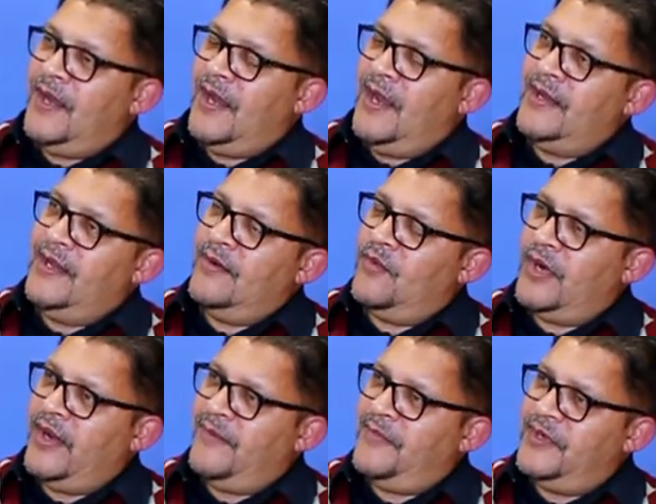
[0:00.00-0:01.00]
And then what
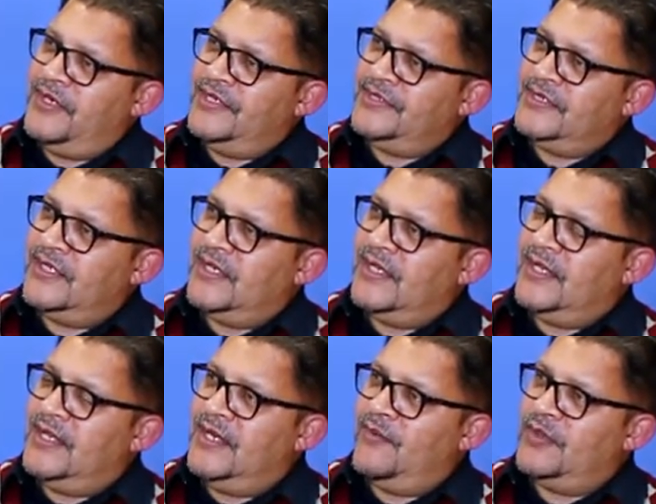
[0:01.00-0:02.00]
happened is
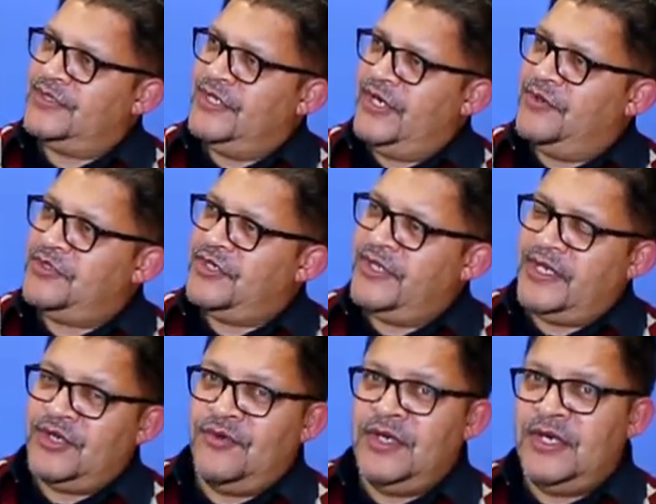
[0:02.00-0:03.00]
there was the notion
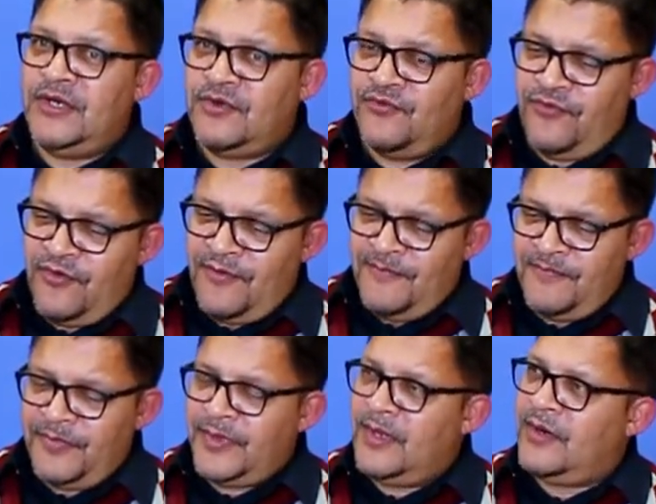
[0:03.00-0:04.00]
that you needed to form
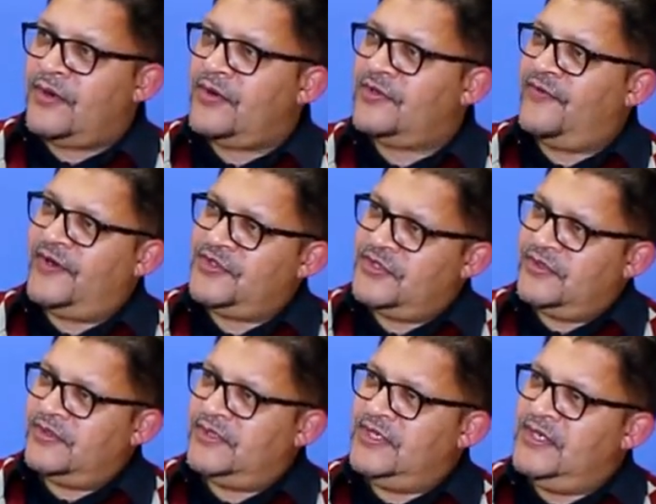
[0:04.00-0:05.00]

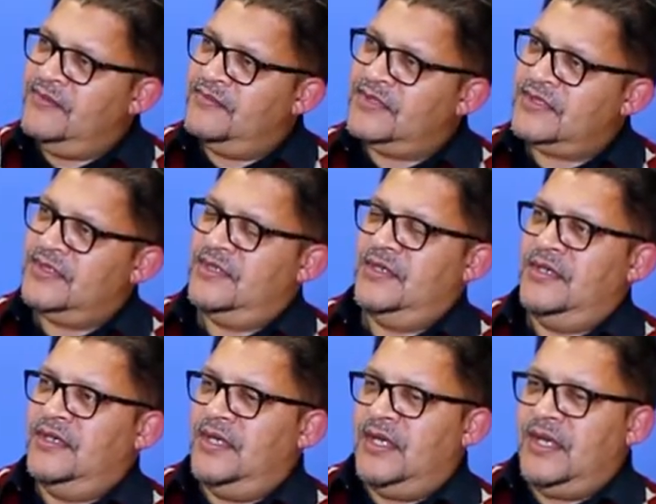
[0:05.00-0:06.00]
cross-functional teams.
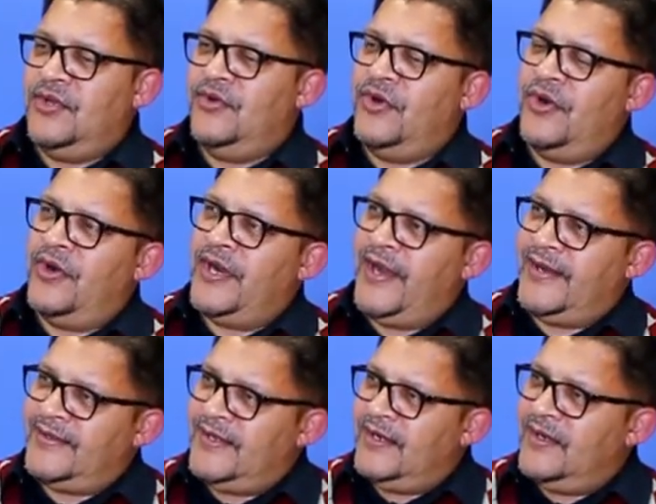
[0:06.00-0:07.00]
You no longer
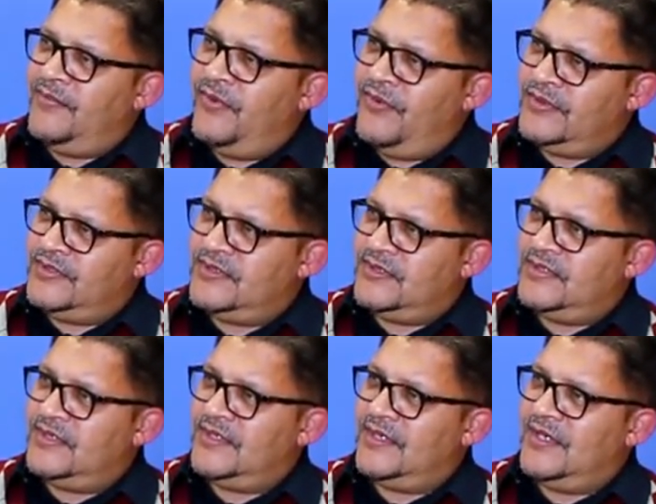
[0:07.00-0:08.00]
had tender
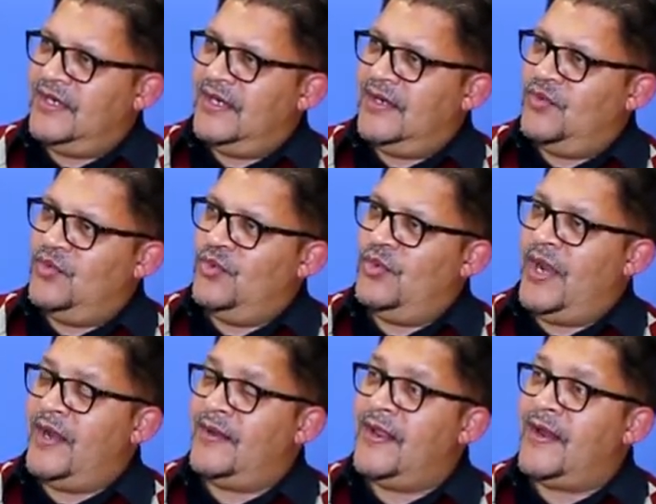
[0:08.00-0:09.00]
boards who
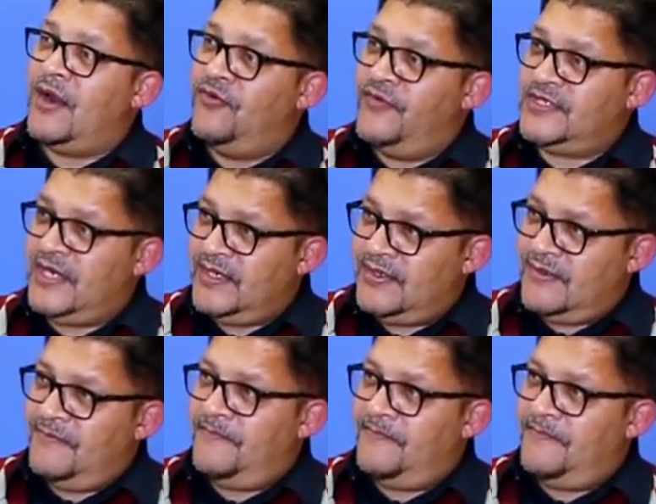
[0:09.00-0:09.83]
had that oversight.